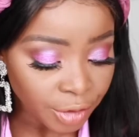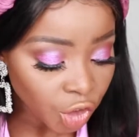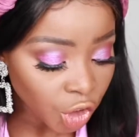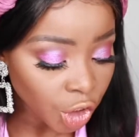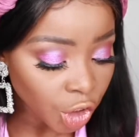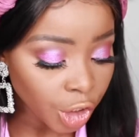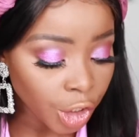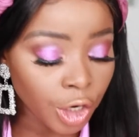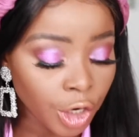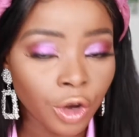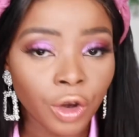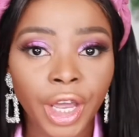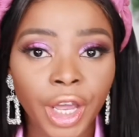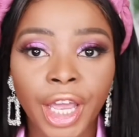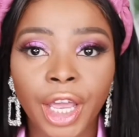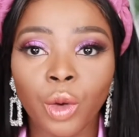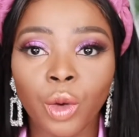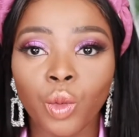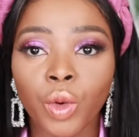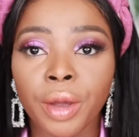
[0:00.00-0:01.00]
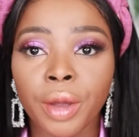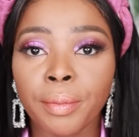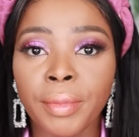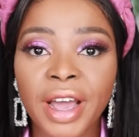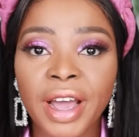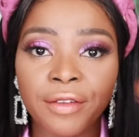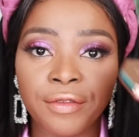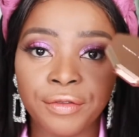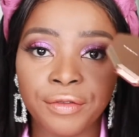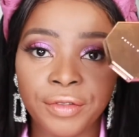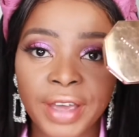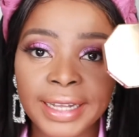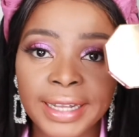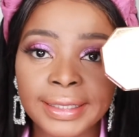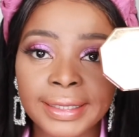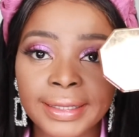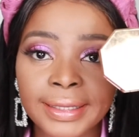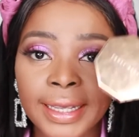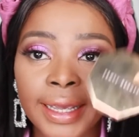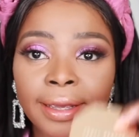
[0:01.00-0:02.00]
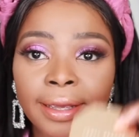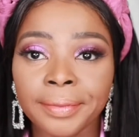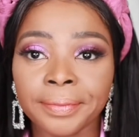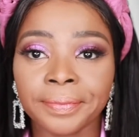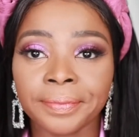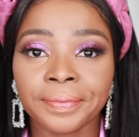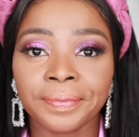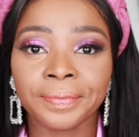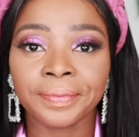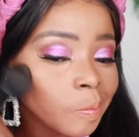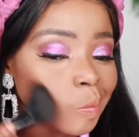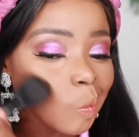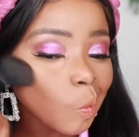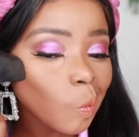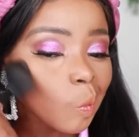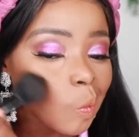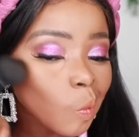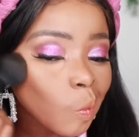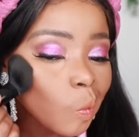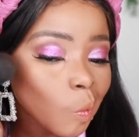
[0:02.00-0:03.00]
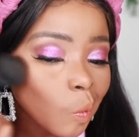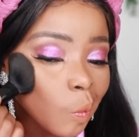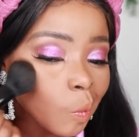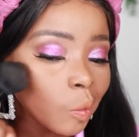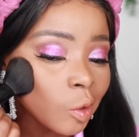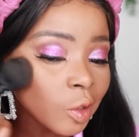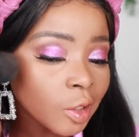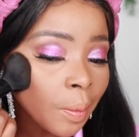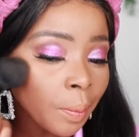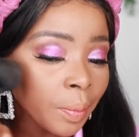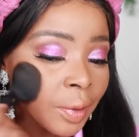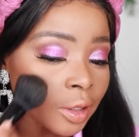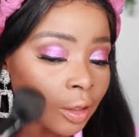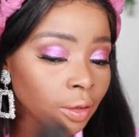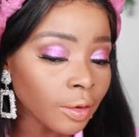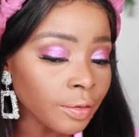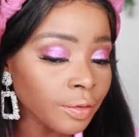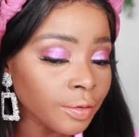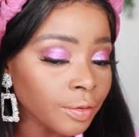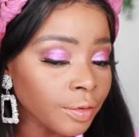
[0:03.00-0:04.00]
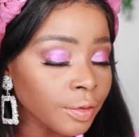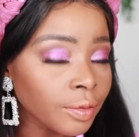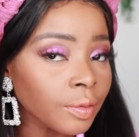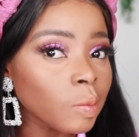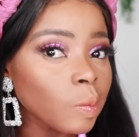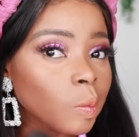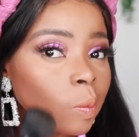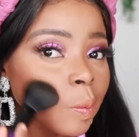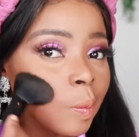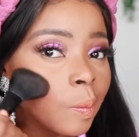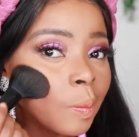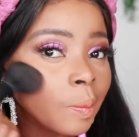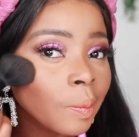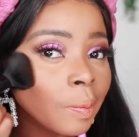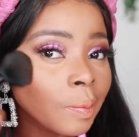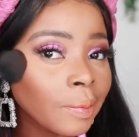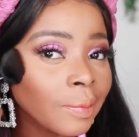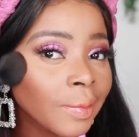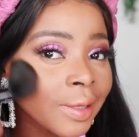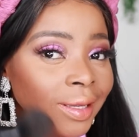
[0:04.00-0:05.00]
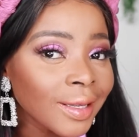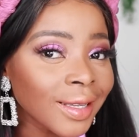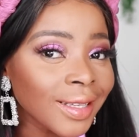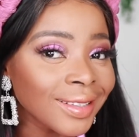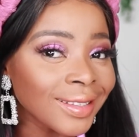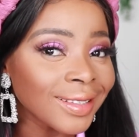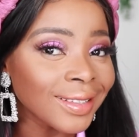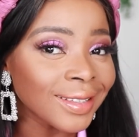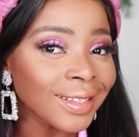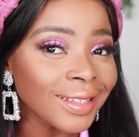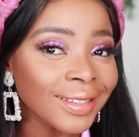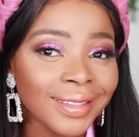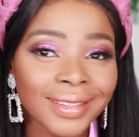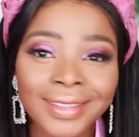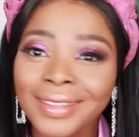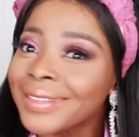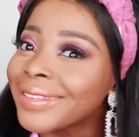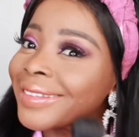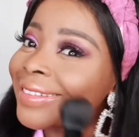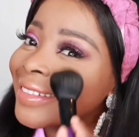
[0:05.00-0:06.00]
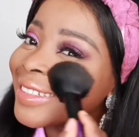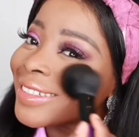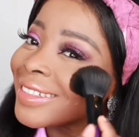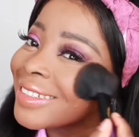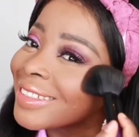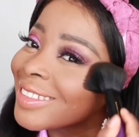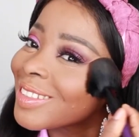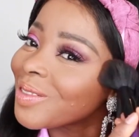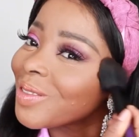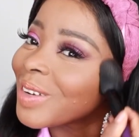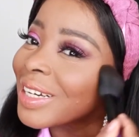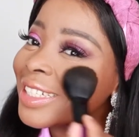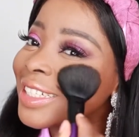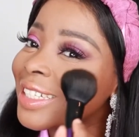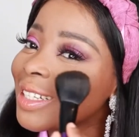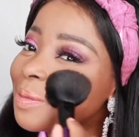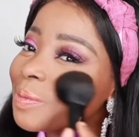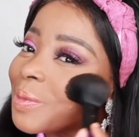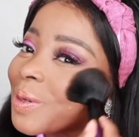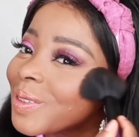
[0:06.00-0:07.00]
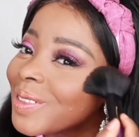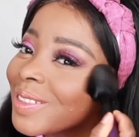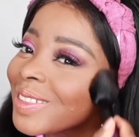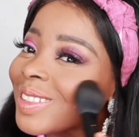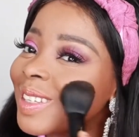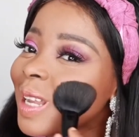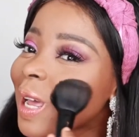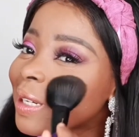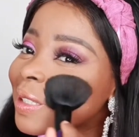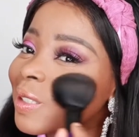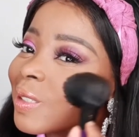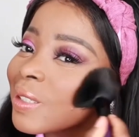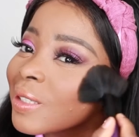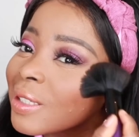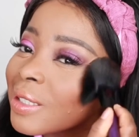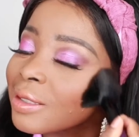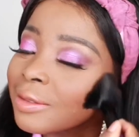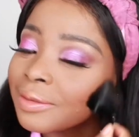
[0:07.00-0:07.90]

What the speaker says: gonna go in with my Fenty, put a bit of zzzz to my cheekbones, like just